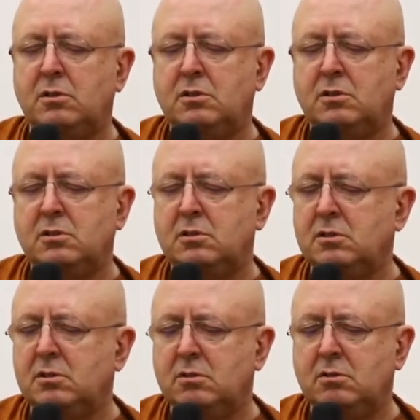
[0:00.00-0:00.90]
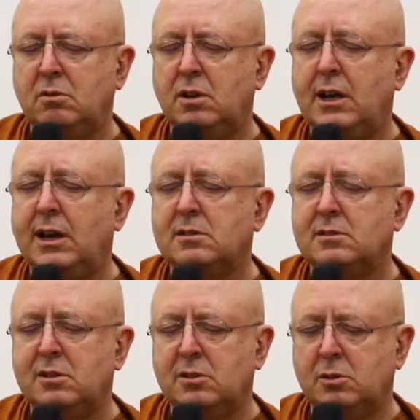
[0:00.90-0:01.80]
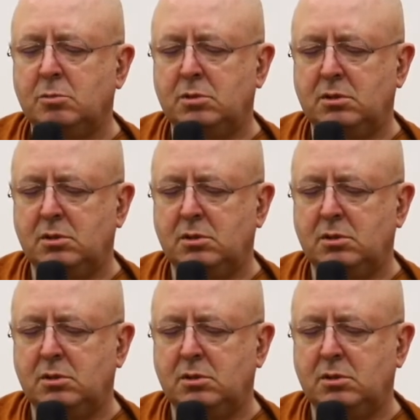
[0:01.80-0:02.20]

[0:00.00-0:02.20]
just relaxing them.